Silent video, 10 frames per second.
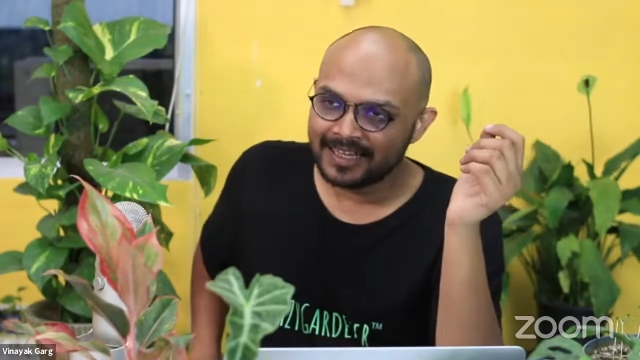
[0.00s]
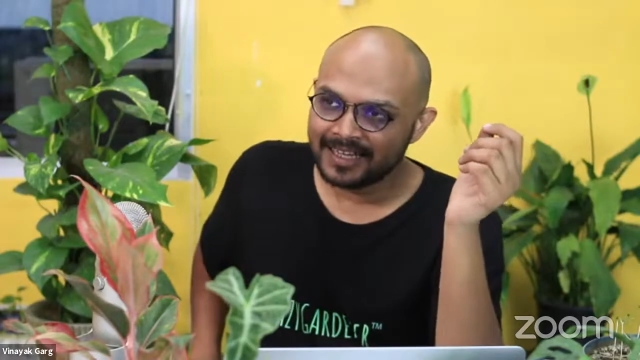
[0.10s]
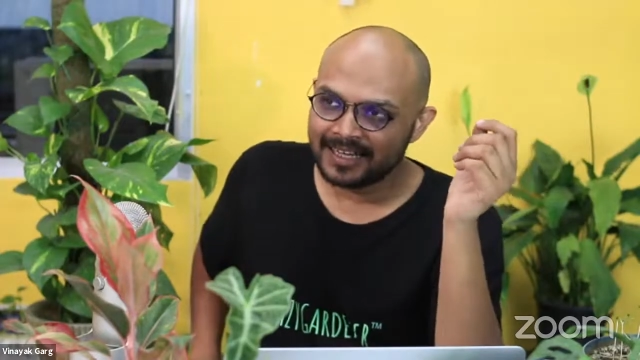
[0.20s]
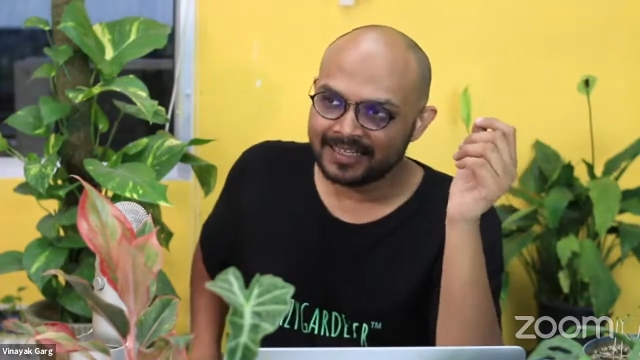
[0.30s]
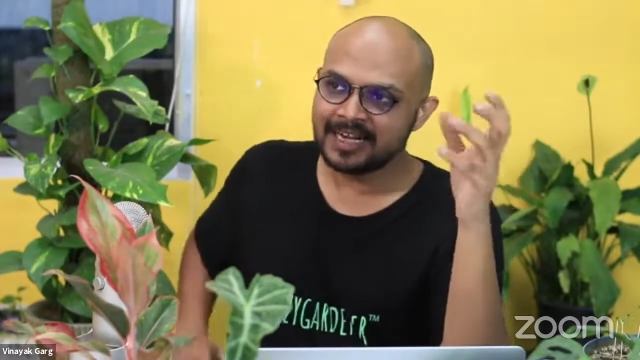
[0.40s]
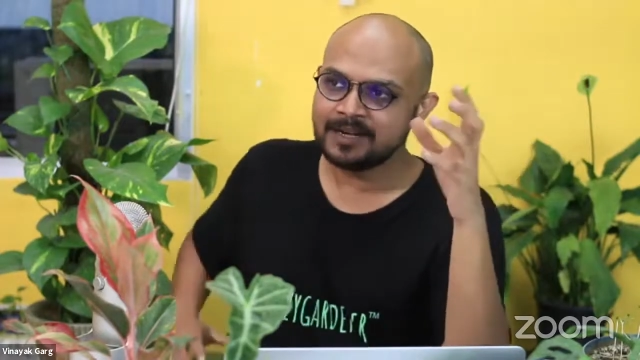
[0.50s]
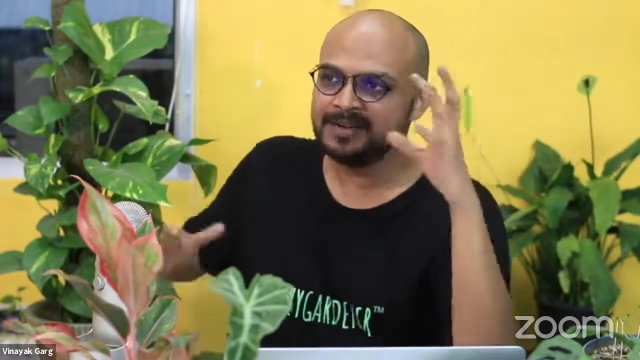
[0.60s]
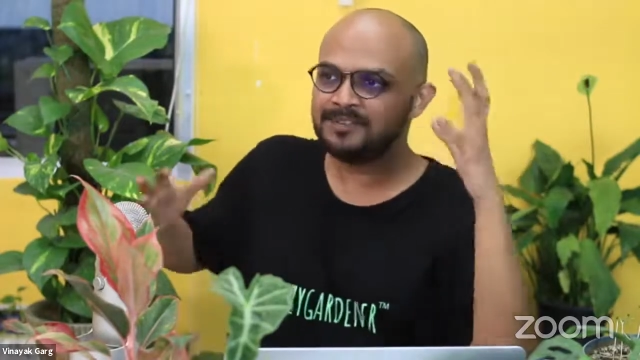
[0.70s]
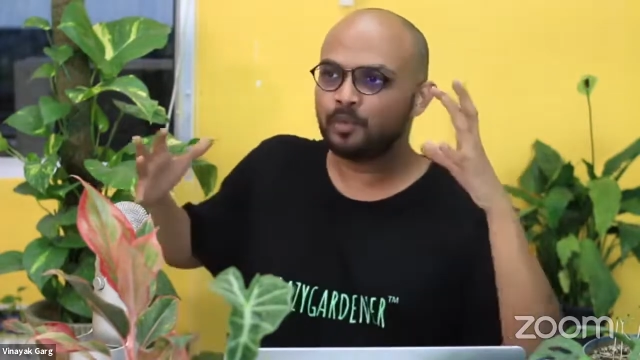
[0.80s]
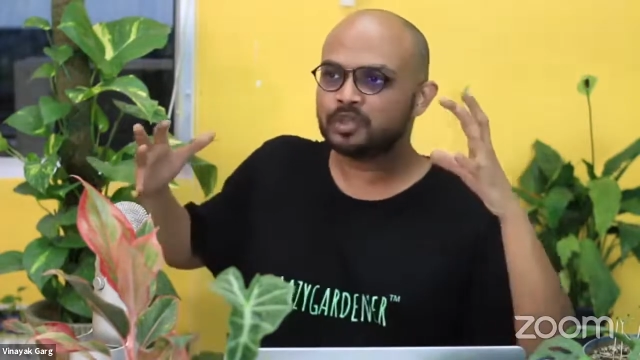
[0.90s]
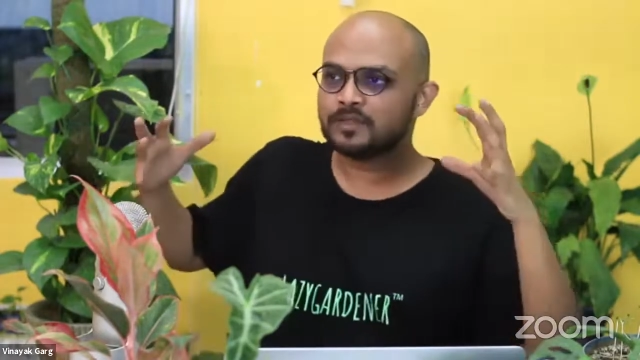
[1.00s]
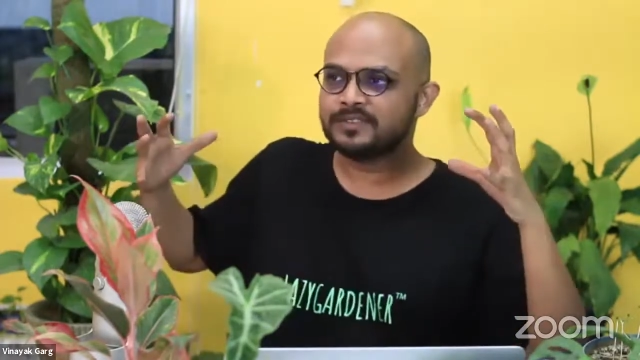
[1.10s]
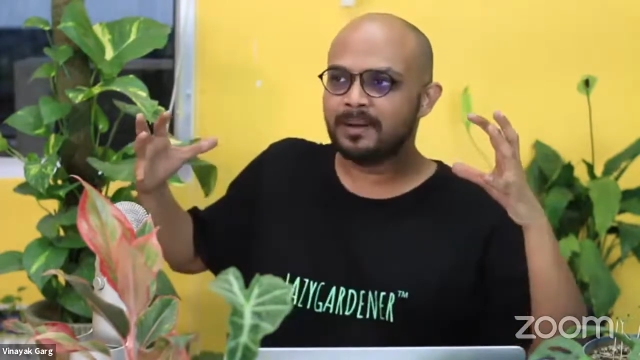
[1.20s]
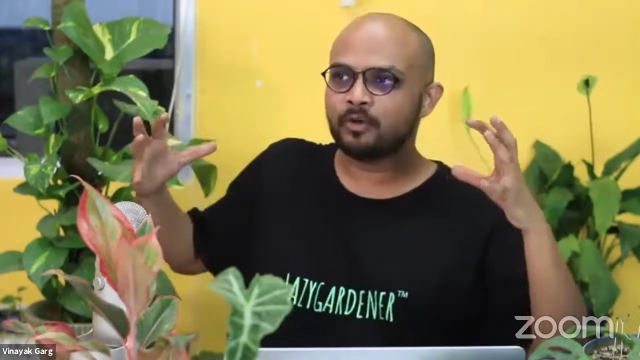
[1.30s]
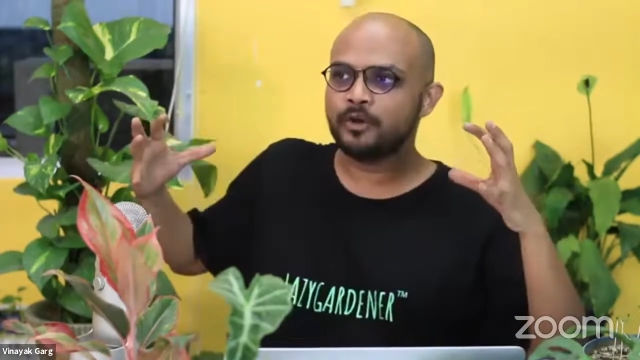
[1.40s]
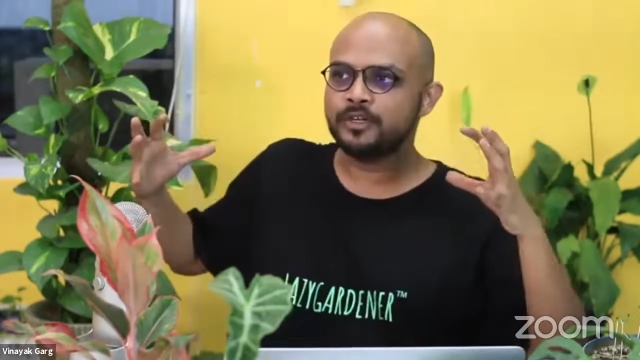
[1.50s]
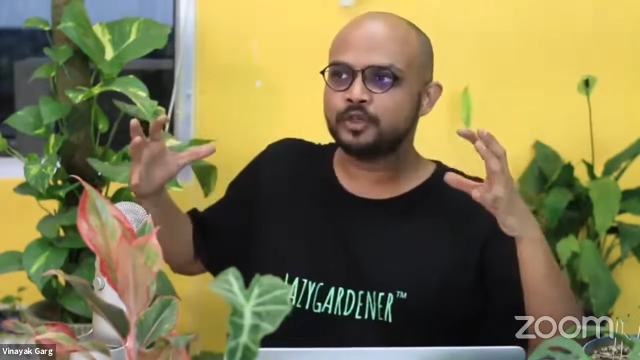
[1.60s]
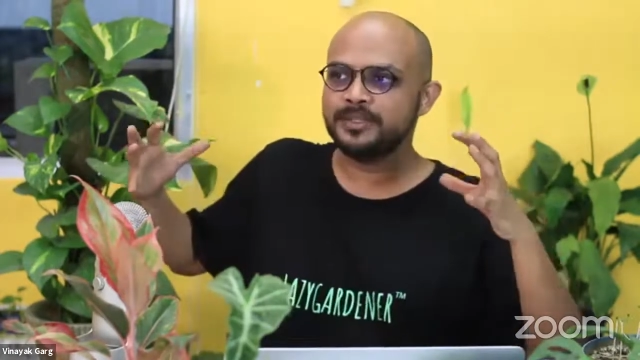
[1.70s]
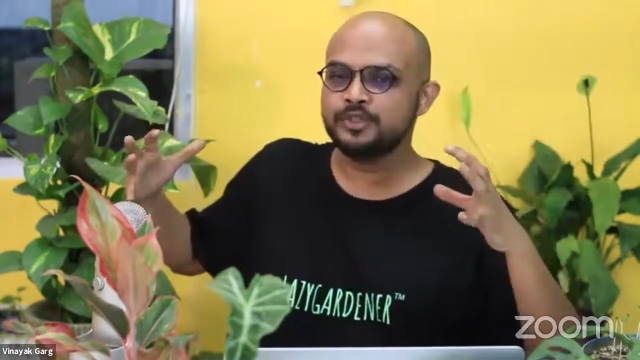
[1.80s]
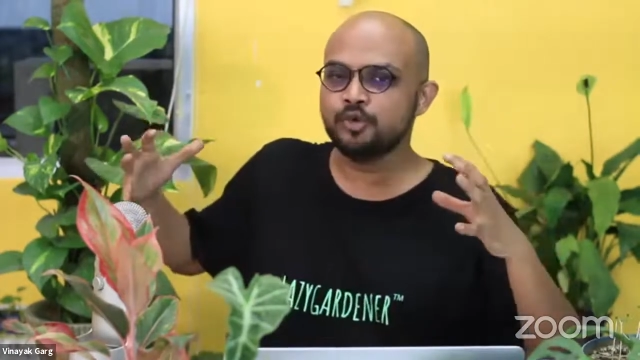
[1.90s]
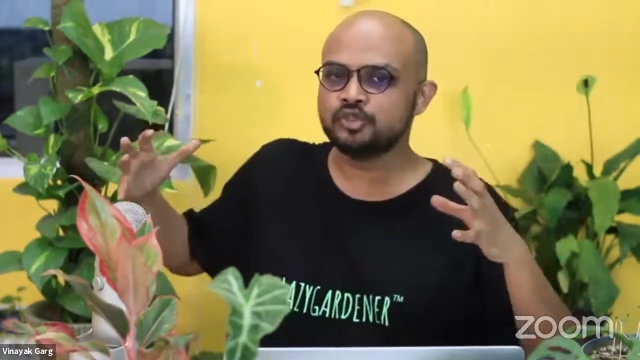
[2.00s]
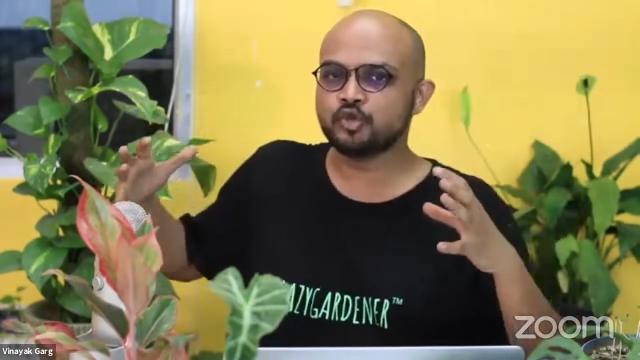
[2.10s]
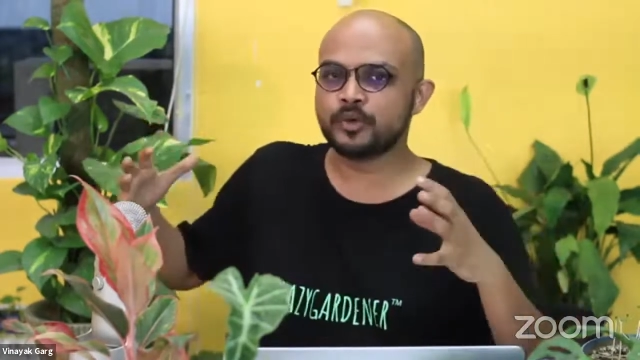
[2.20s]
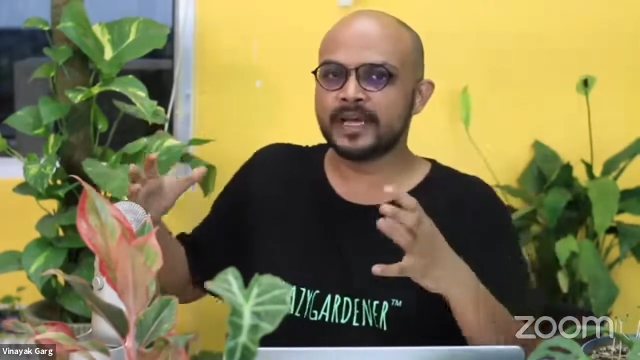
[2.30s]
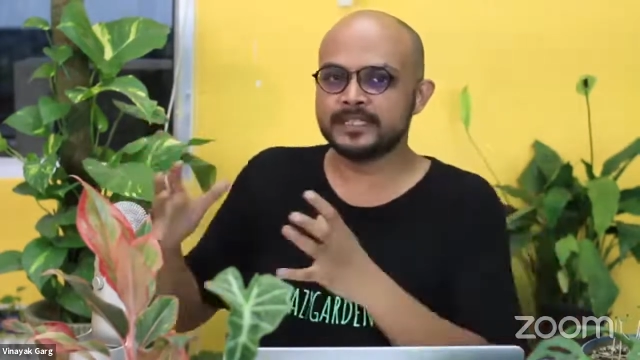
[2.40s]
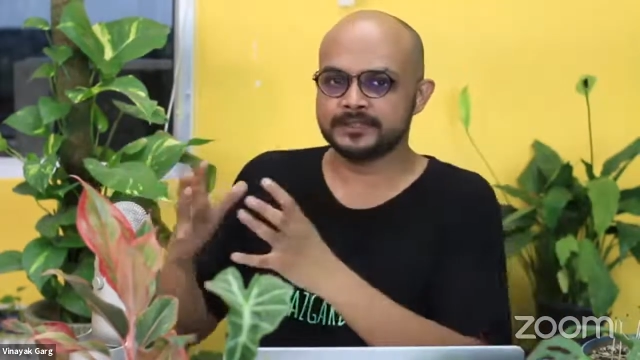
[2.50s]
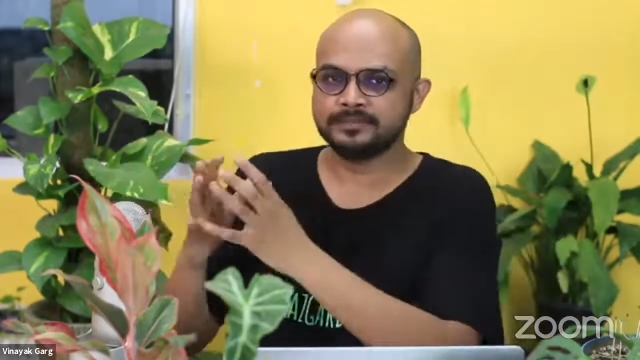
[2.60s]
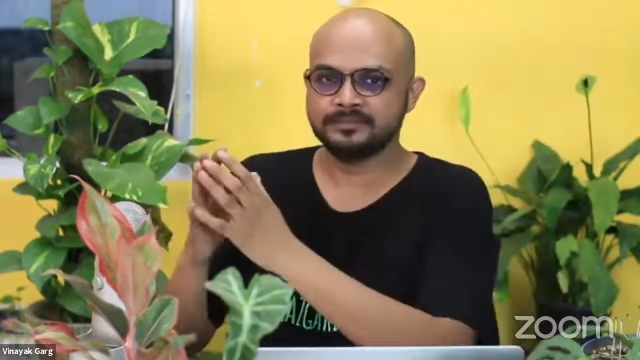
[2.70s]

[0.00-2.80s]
That means both of them are going to be used together.